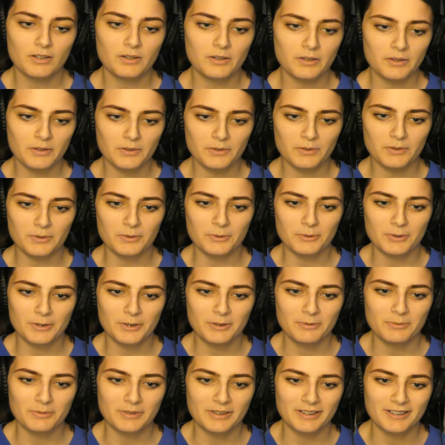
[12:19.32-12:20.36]
Oh, he
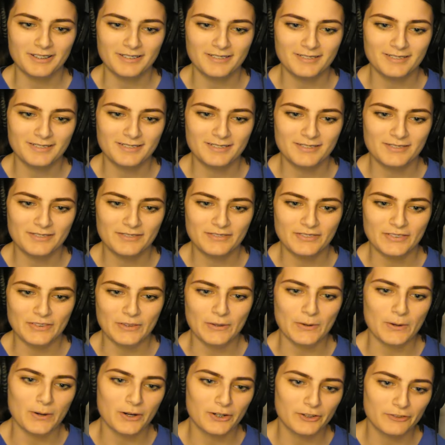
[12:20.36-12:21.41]
went for the
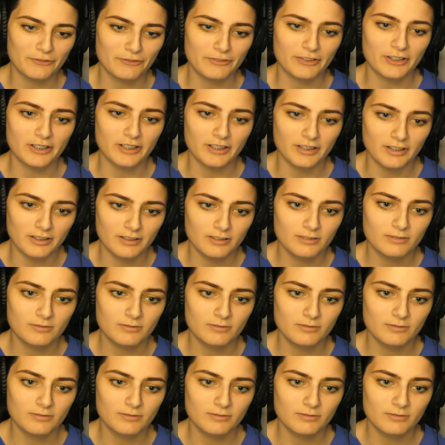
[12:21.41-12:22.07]
RV.